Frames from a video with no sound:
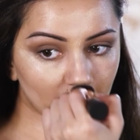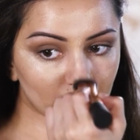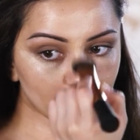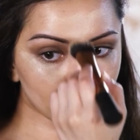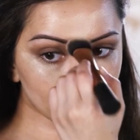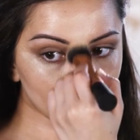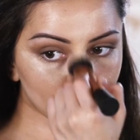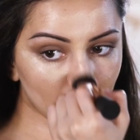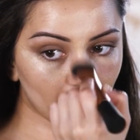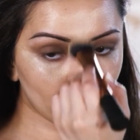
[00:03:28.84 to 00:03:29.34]

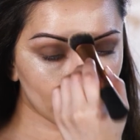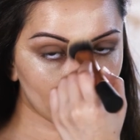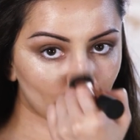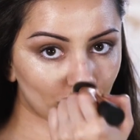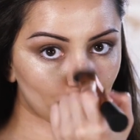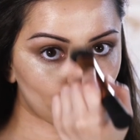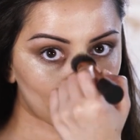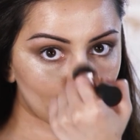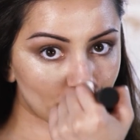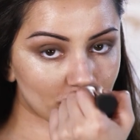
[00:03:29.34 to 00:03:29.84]
slightly
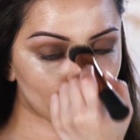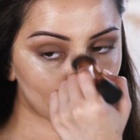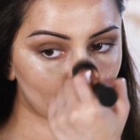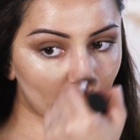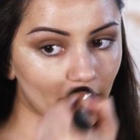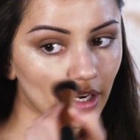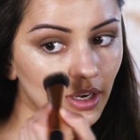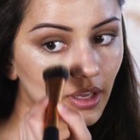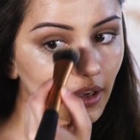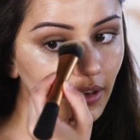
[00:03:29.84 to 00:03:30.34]
on the bridge of
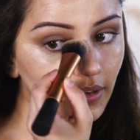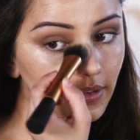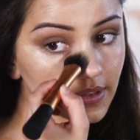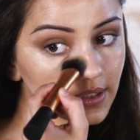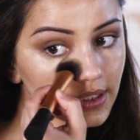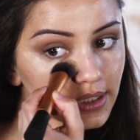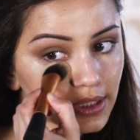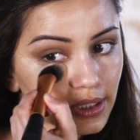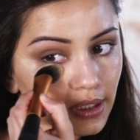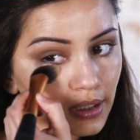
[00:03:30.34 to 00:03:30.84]
my
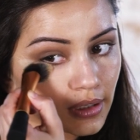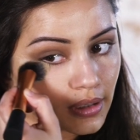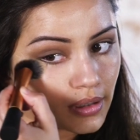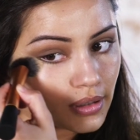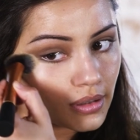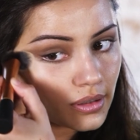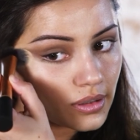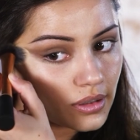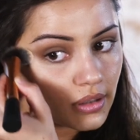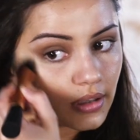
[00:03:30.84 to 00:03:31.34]
nose,
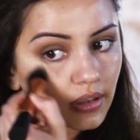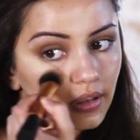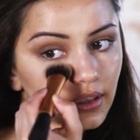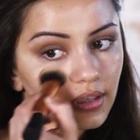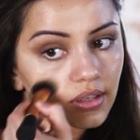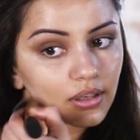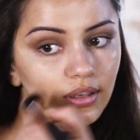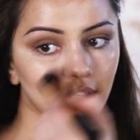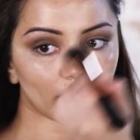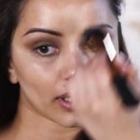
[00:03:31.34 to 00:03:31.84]

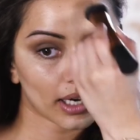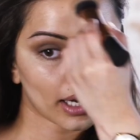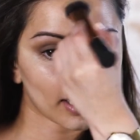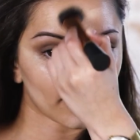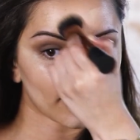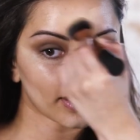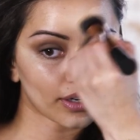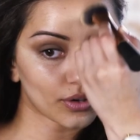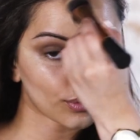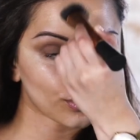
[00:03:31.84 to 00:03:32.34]

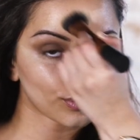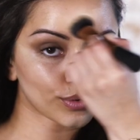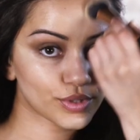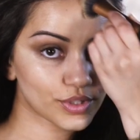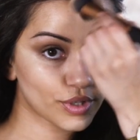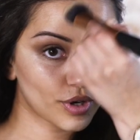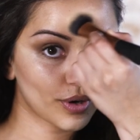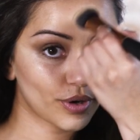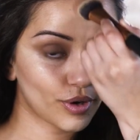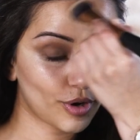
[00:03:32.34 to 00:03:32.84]
and then
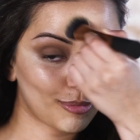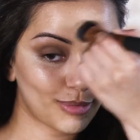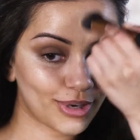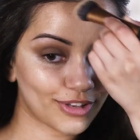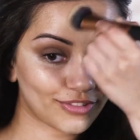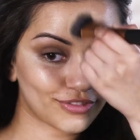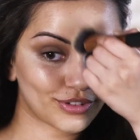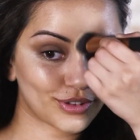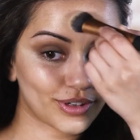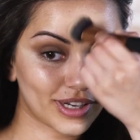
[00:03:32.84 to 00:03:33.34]
also on
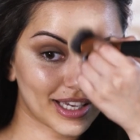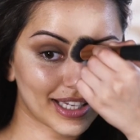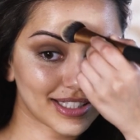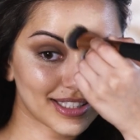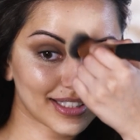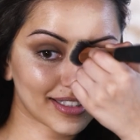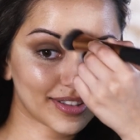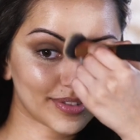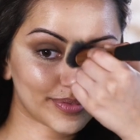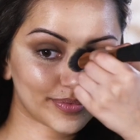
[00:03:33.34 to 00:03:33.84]
my forehead.